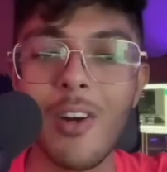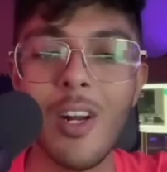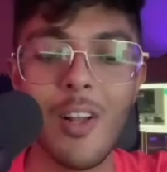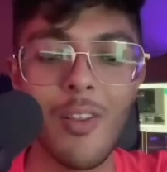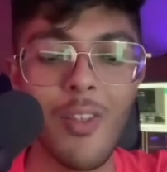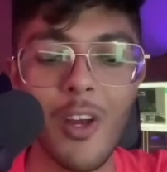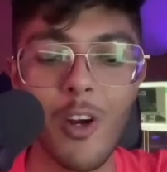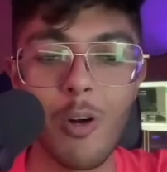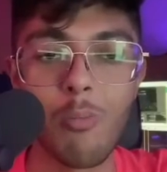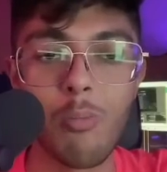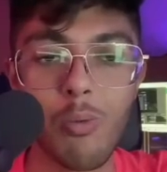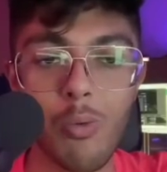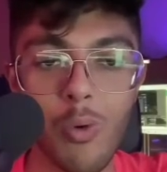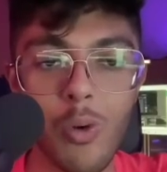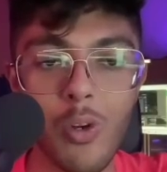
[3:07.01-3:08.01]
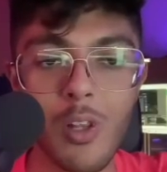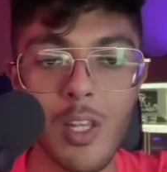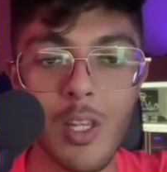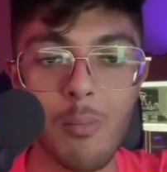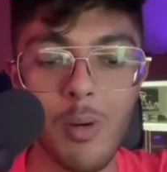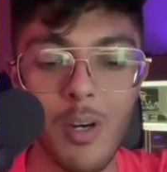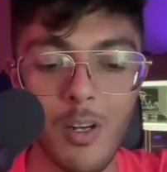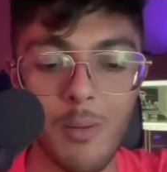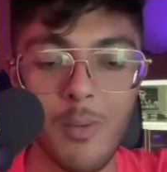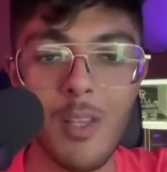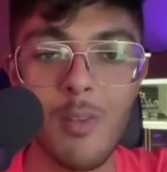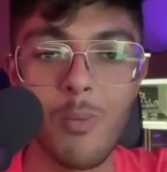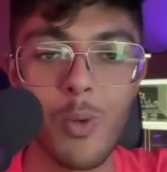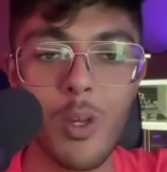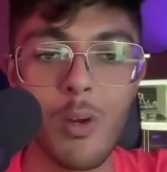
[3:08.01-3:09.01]
They are broadly,
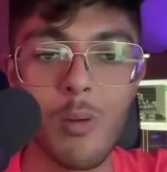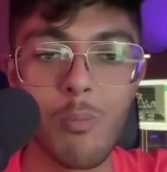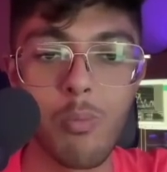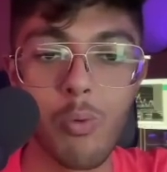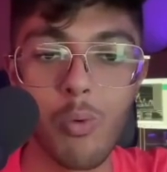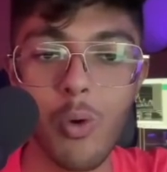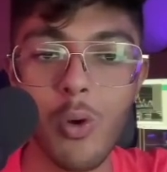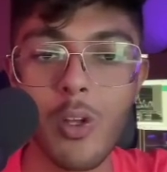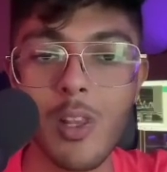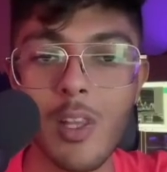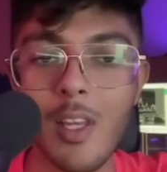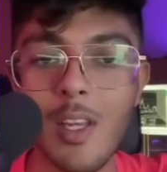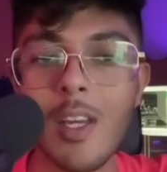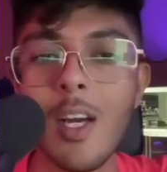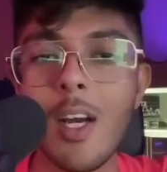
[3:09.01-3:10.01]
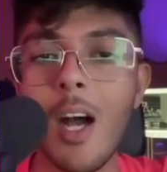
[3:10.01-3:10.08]
we are broadly